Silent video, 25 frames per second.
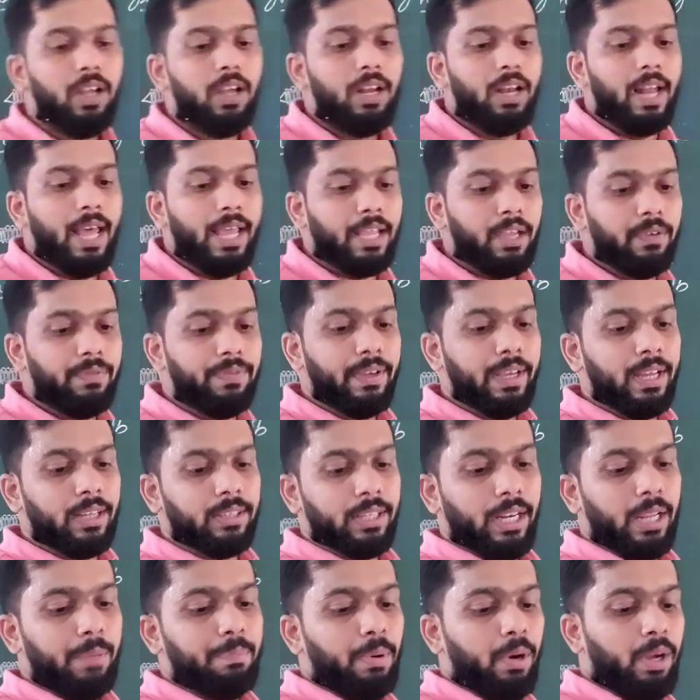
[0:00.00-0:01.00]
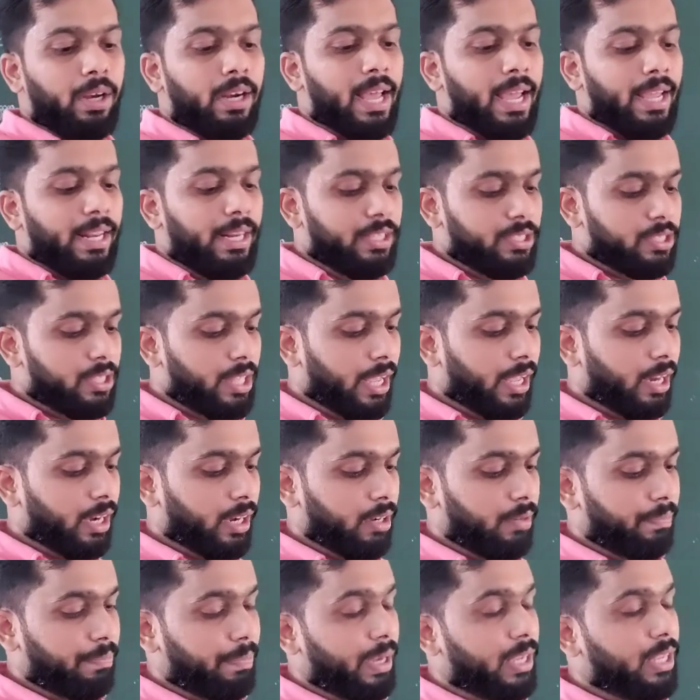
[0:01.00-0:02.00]
like figure 3.9 is there
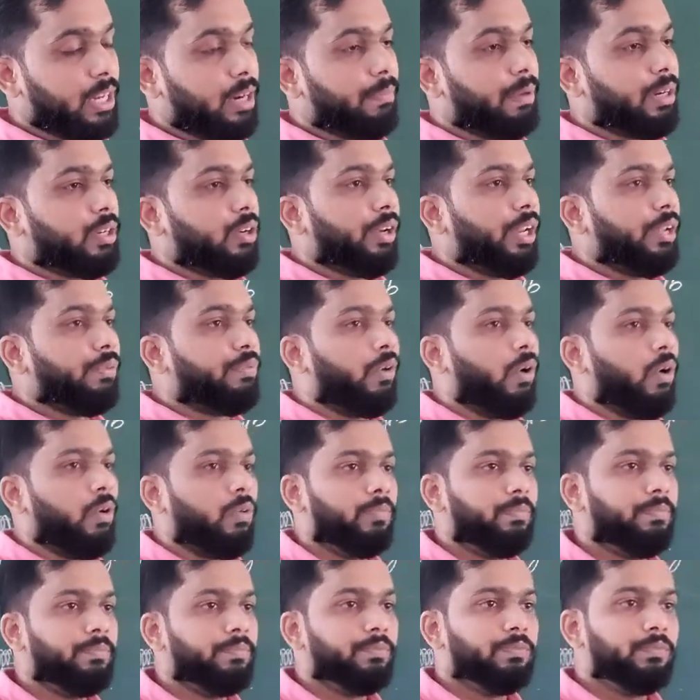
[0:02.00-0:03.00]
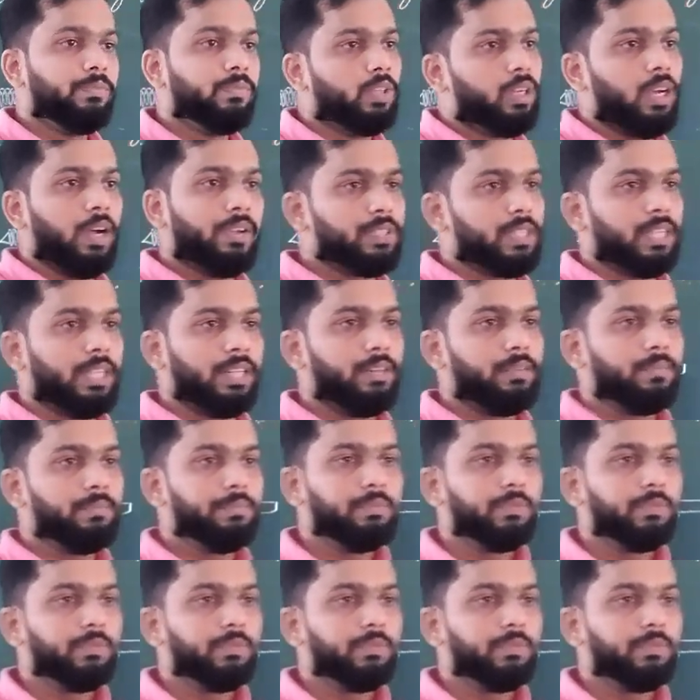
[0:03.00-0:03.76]
in page number 24. You have seen.